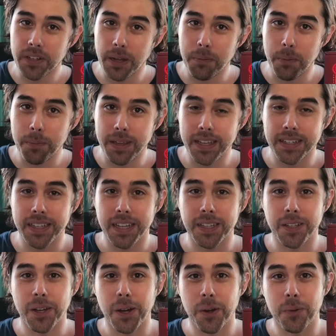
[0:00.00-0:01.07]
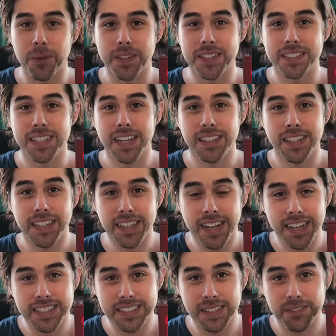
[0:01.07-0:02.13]
it up a bit and go with the Skylake
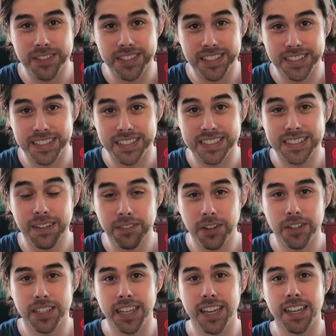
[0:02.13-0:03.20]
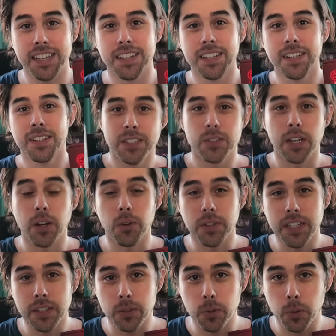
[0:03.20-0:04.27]
i7 6700K. So I don't
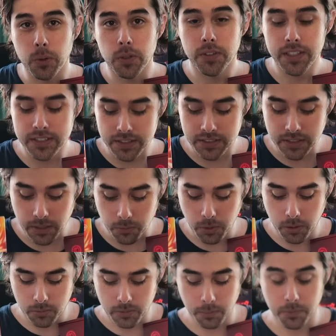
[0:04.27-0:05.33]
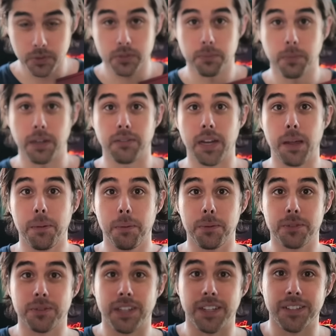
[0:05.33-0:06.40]
need a cooler, this does not, whoa, almost, my RAM
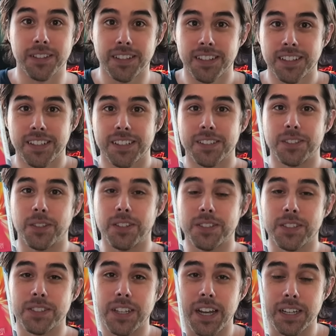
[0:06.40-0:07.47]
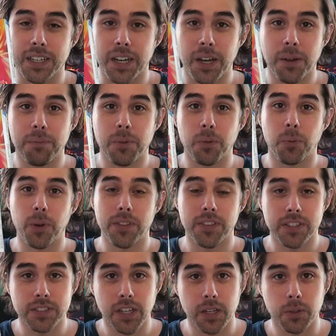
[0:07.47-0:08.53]
almost fell. So this does not come with
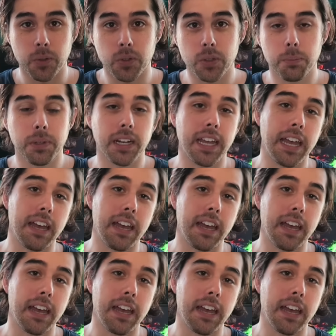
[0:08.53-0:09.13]
the stock cooler, but I